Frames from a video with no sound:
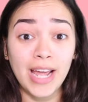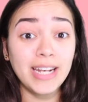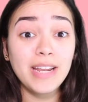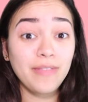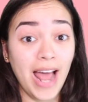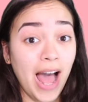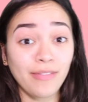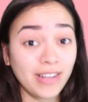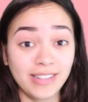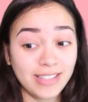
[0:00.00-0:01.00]
I didn't even
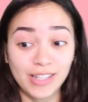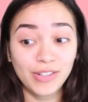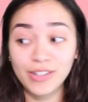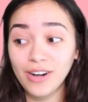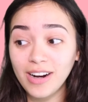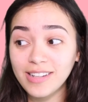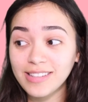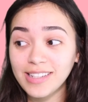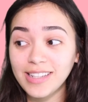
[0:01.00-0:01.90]
have concealer, honestly.